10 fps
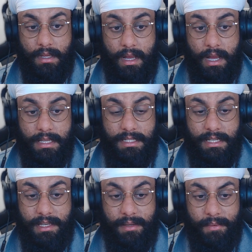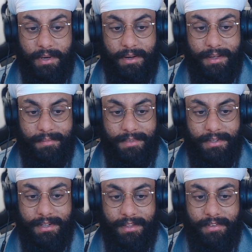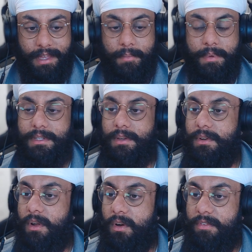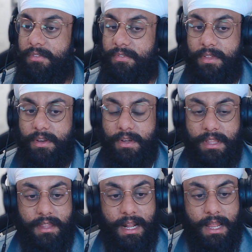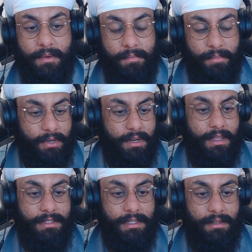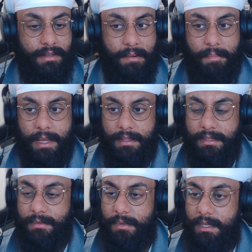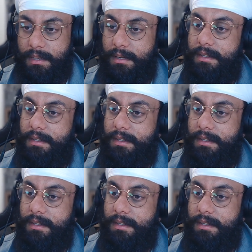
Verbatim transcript: Hanji, welcome to another episode of the Not in the Cloud podcast, and I'm back this week.